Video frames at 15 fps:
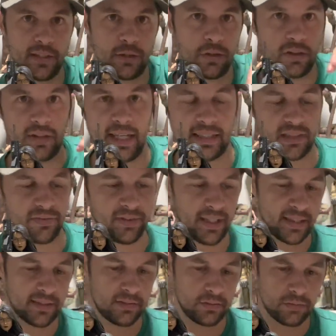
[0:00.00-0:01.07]
Joe
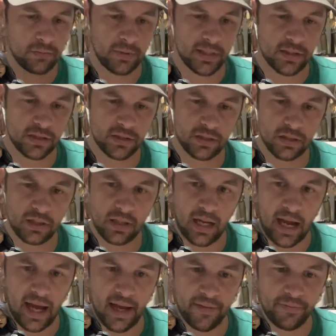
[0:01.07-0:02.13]
Classified, which
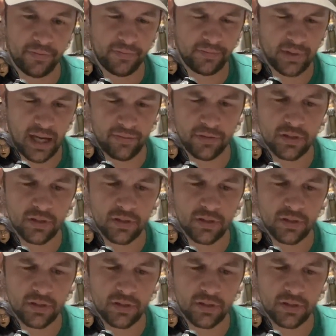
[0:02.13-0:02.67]
I've